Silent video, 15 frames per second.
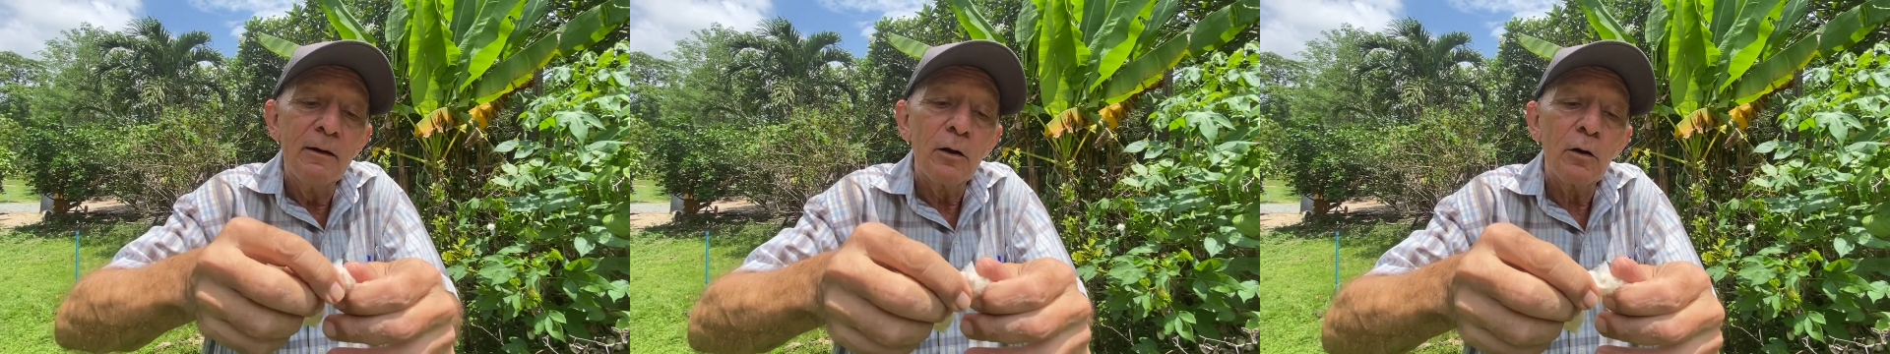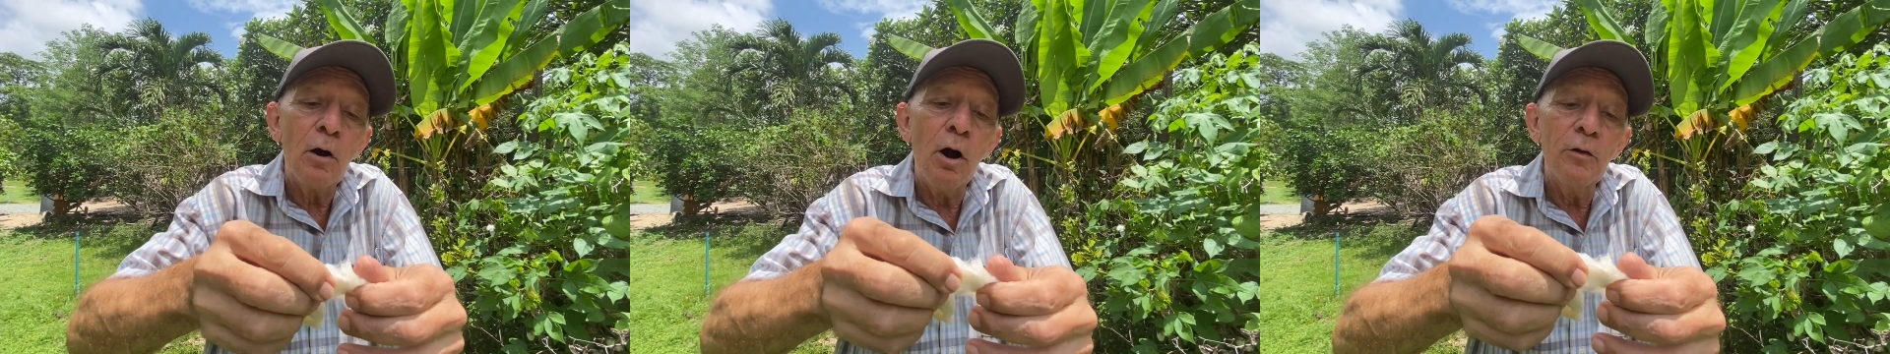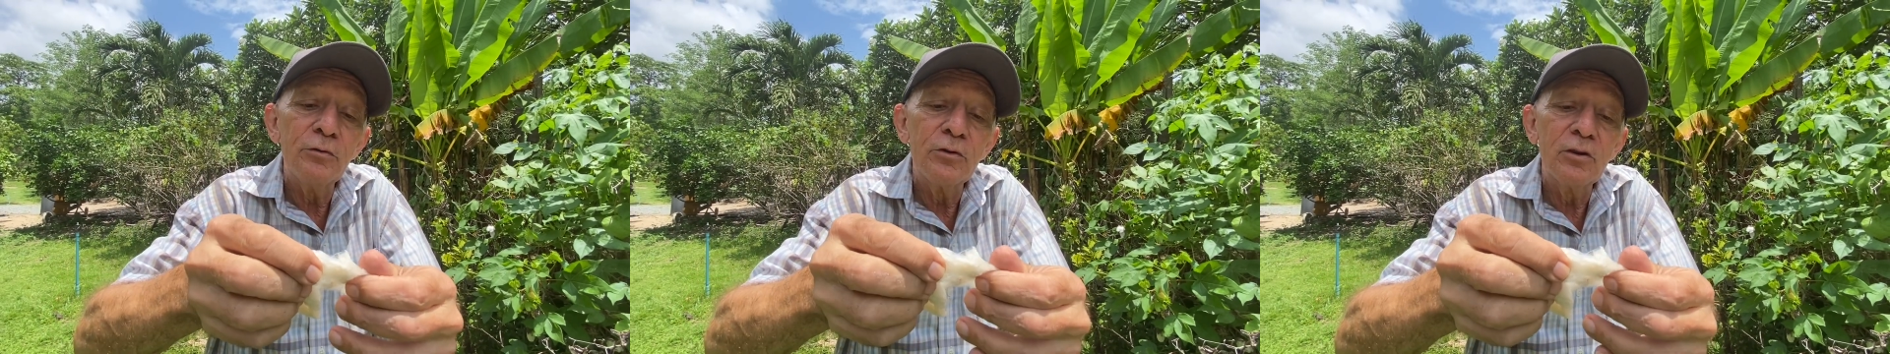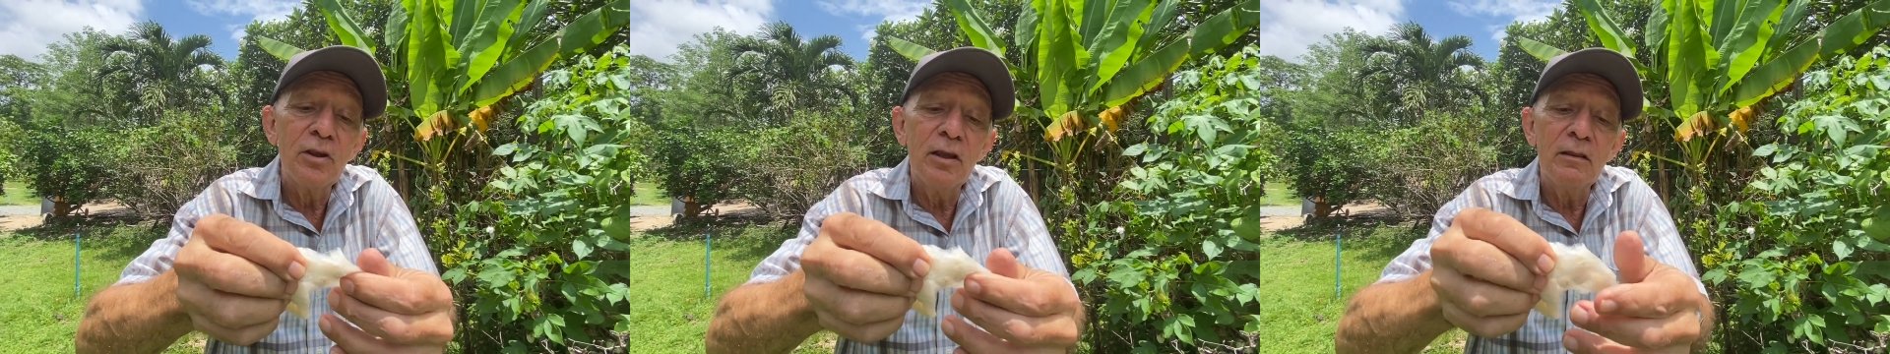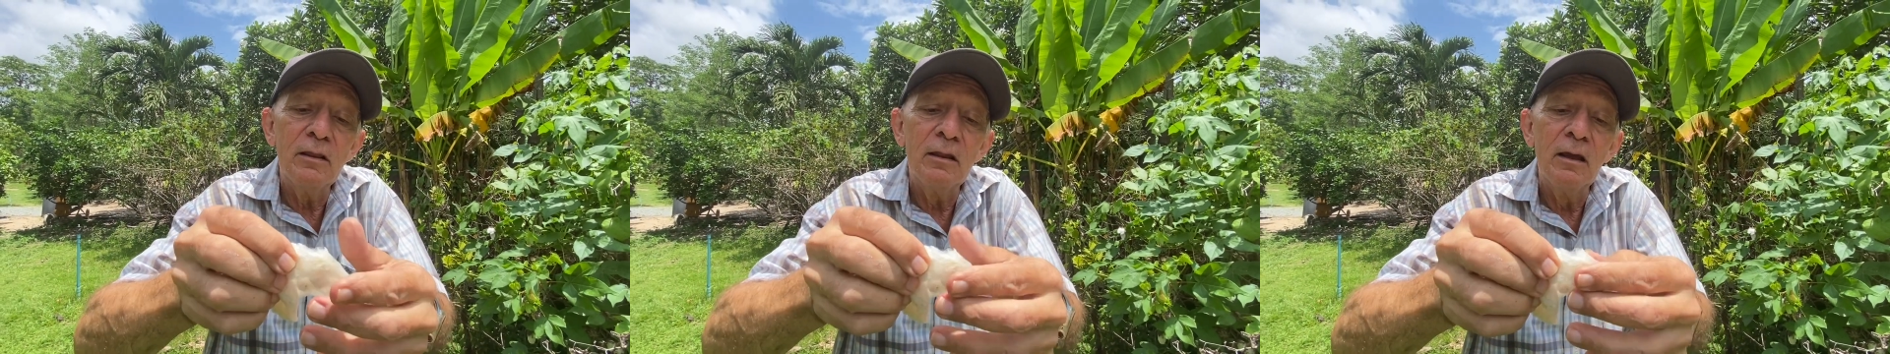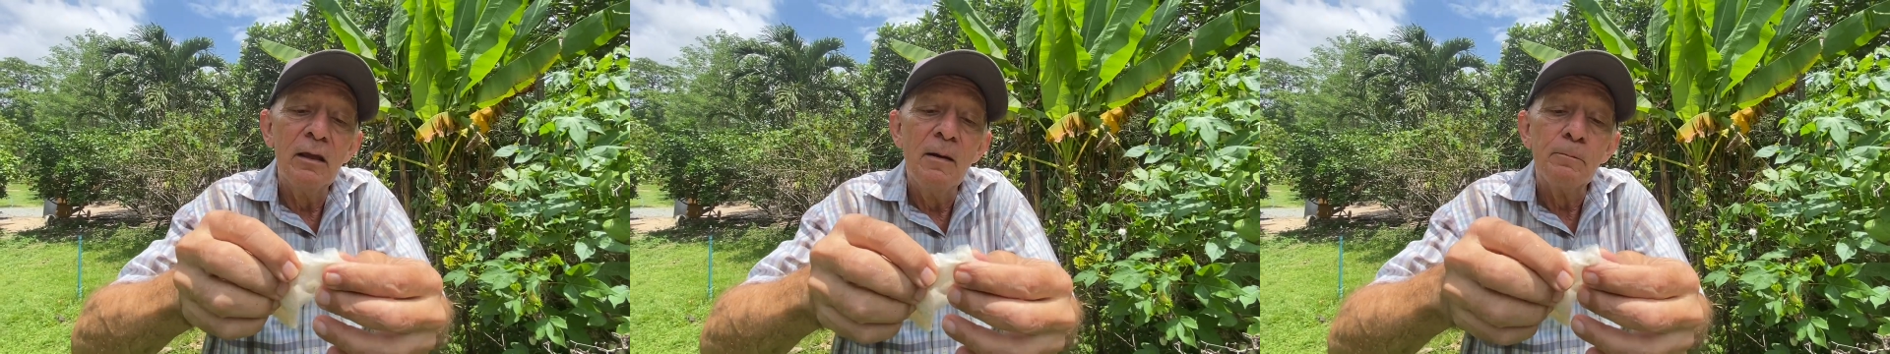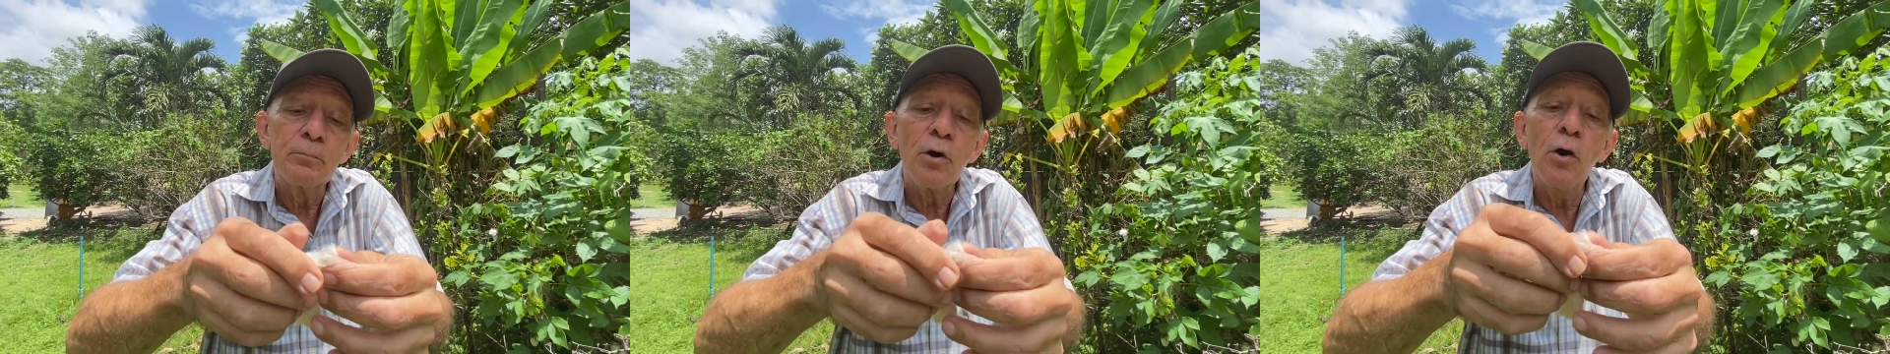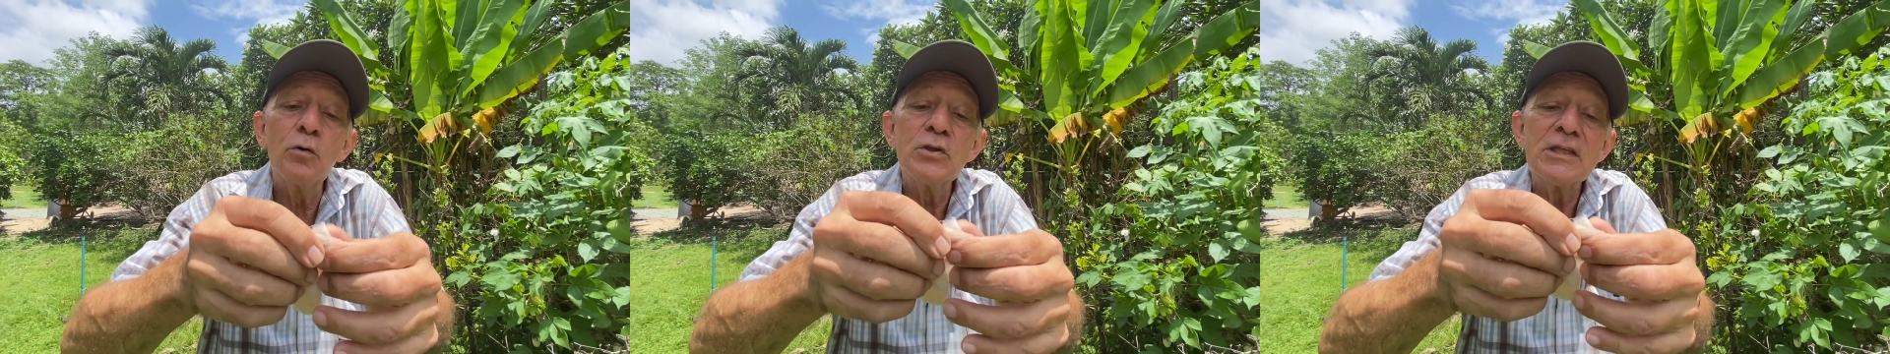Cotton,
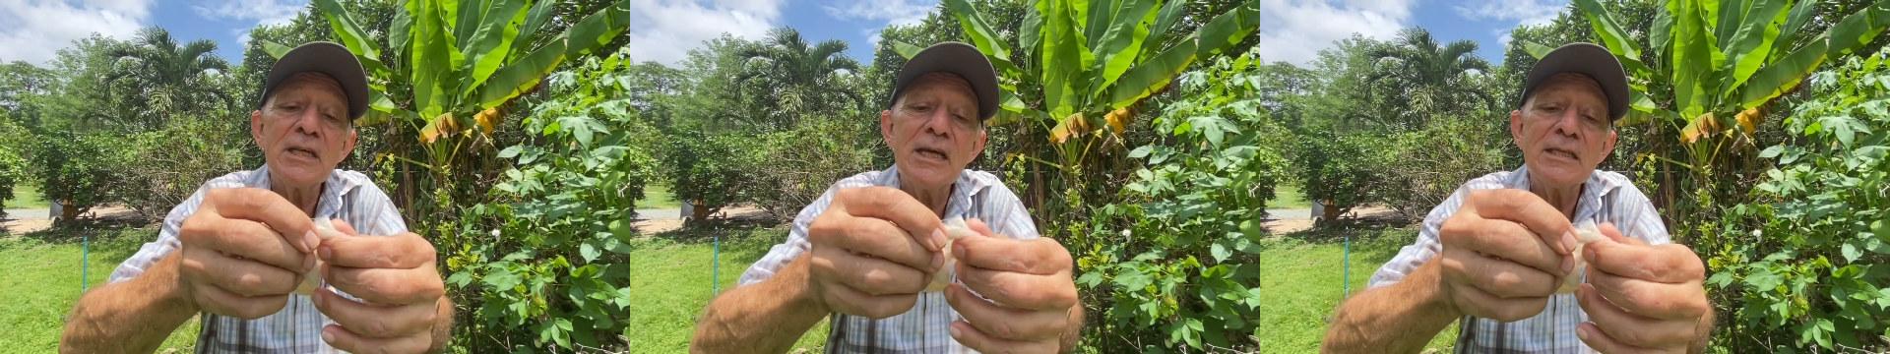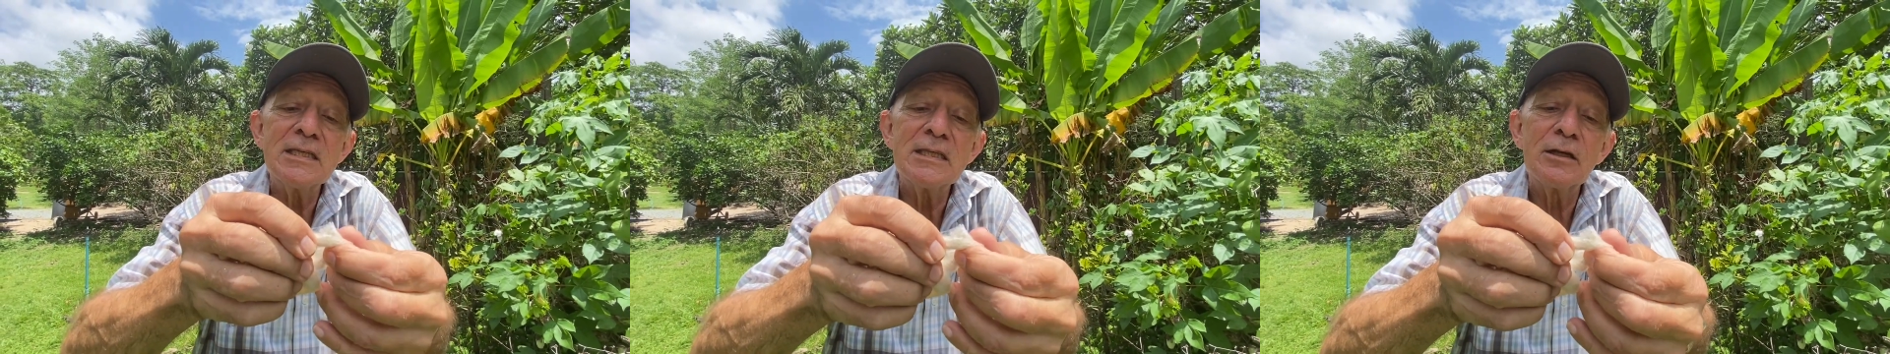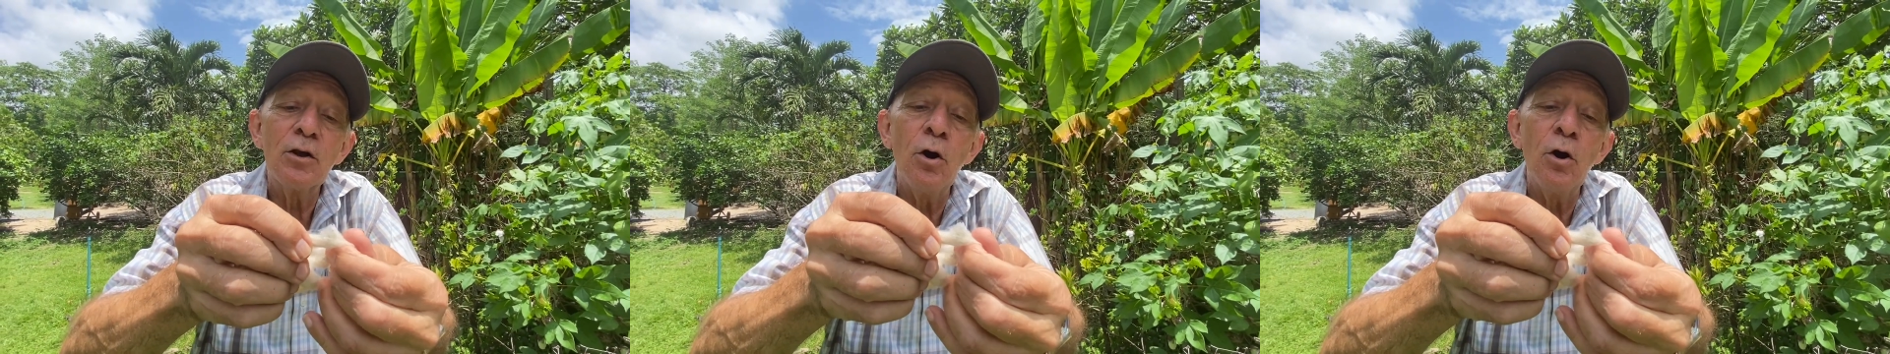processed